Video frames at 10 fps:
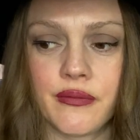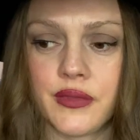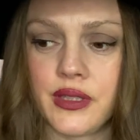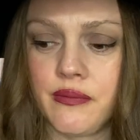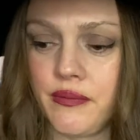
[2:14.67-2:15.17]

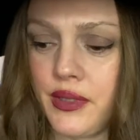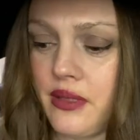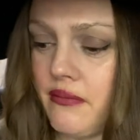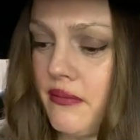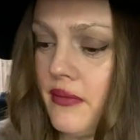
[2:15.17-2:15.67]
There's a
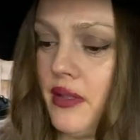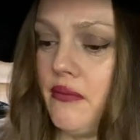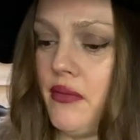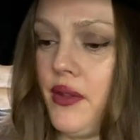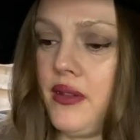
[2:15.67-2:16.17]
bloody
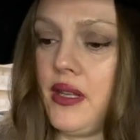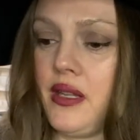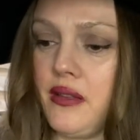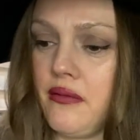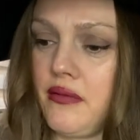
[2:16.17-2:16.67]
moth in
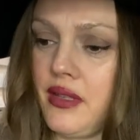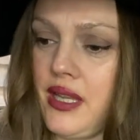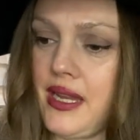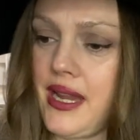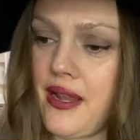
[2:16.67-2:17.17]
here.
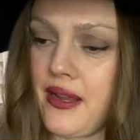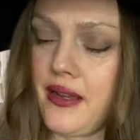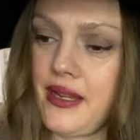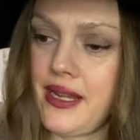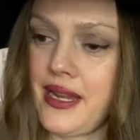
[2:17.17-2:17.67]
Get out.
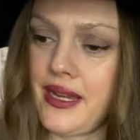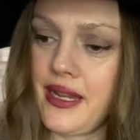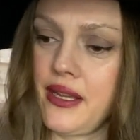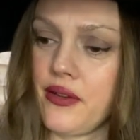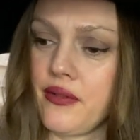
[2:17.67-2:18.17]
Get out of
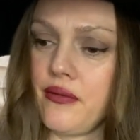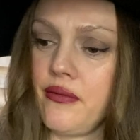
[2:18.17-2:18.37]
here.